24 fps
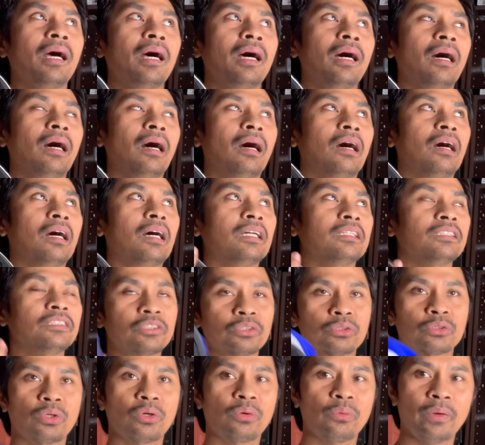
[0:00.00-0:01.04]
on
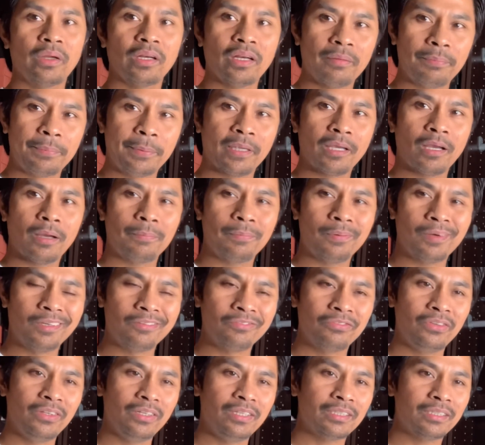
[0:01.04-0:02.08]
store. When I pick up on
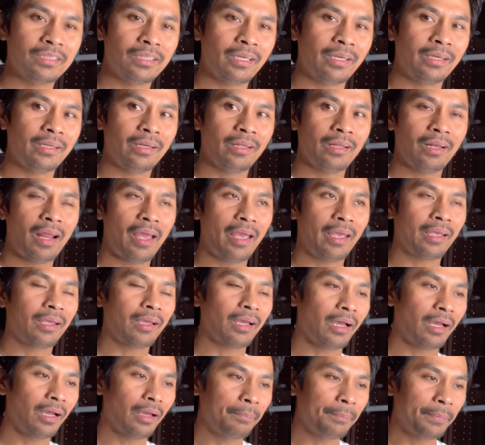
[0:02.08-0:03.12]
Finish Line, I
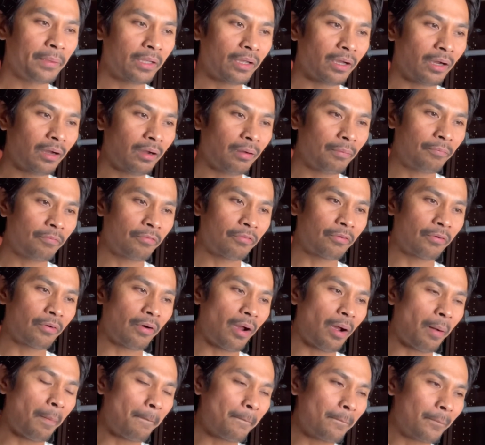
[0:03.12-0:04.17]
pick up
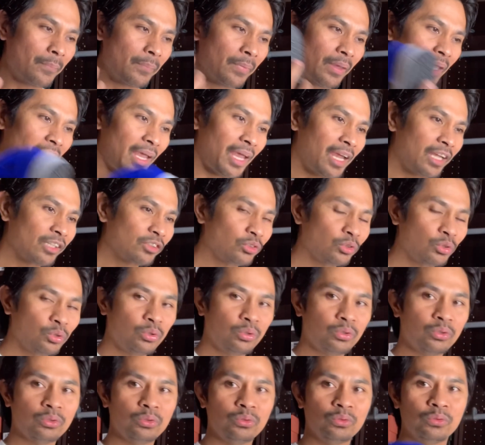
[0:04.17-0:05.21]
from 8
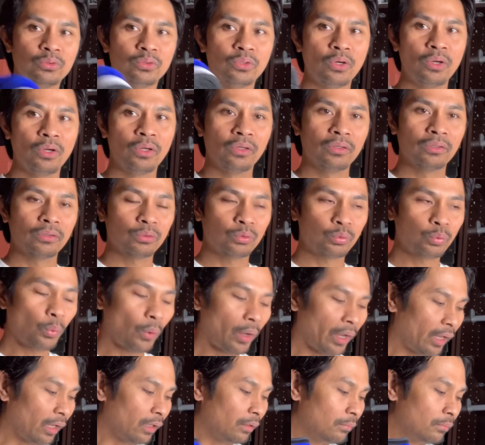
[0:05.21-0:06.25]
to
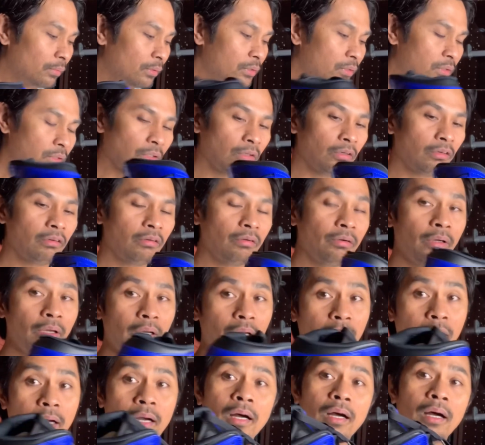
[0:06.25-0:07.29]
12. So
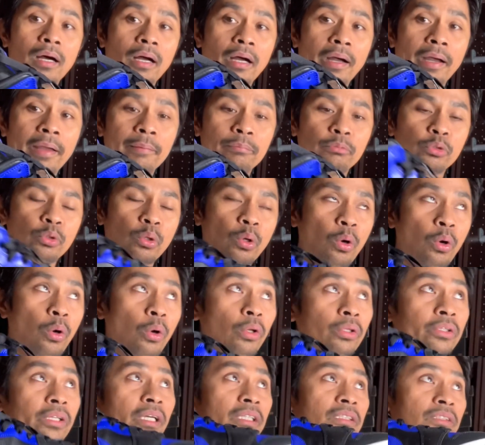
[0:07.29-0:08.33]
I have to
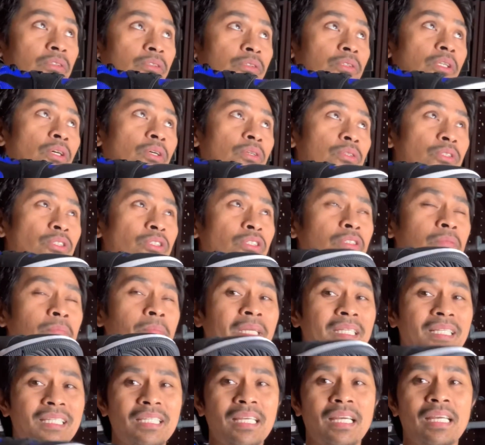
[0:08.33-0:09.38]
hold on to those
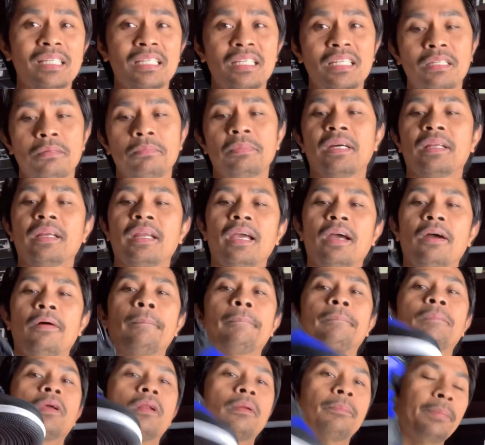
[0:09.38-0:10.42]
men's sizes, but now I'm
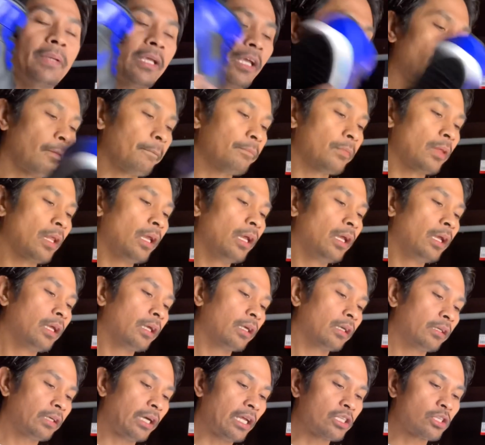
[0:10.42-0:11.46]
gonna pick up
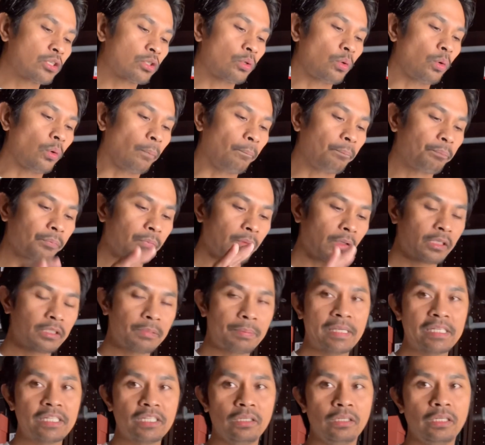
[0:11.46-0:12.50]
grade school,
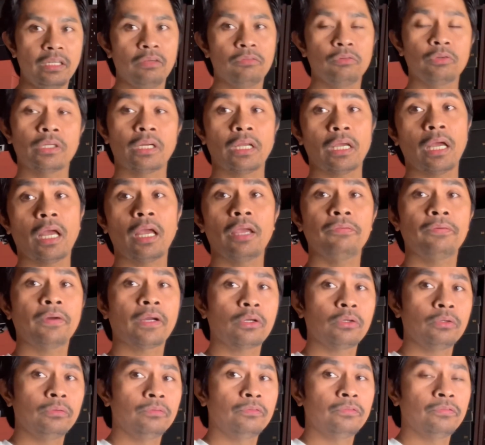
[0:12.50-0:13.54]
especially if I
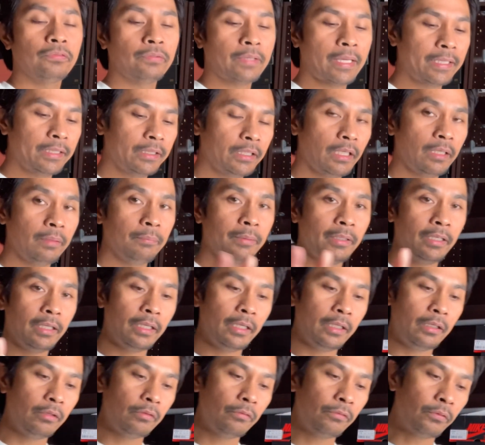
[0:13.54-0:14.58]
could find them
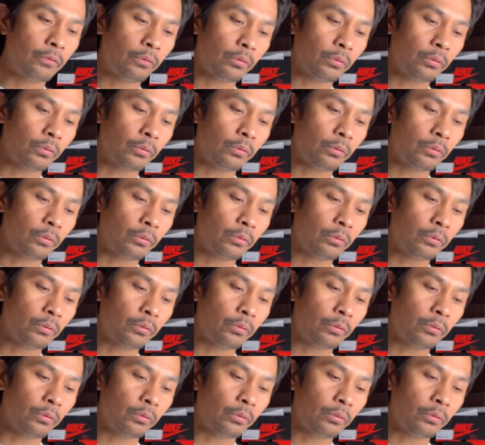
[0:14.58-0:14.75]
in Foot